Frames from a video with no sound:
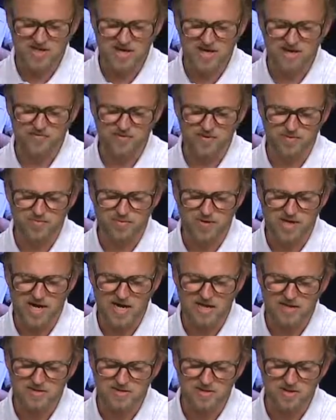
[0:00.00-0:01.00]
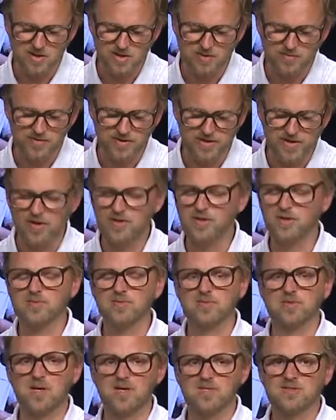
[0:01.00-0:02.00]
kind of the price of the other
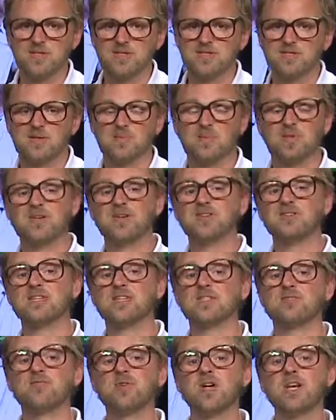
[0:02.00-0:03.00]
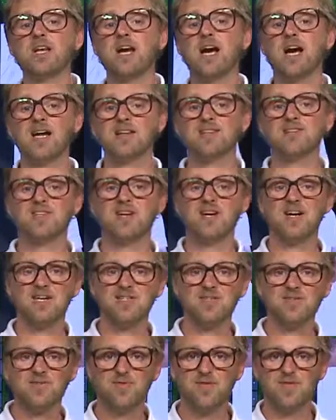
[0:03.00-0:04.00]
optimization, because it's really hard
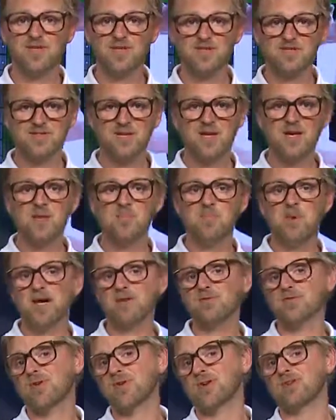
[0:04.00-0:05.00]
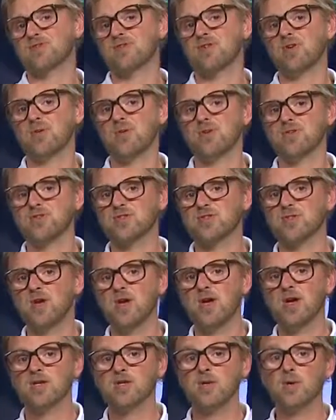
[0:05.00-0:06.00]
task for this microcontroller to
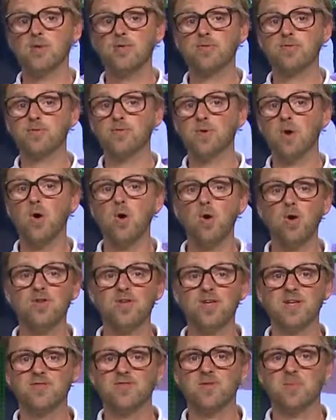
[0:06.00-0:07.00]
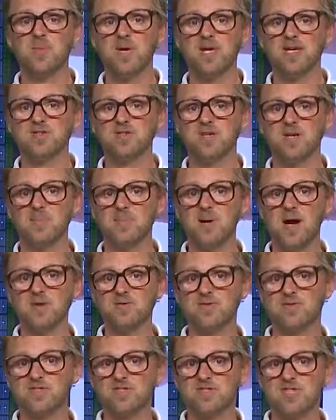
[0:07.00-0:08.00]
go through all the information
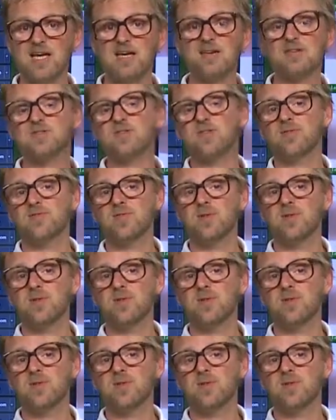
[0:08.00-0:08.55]
about the status of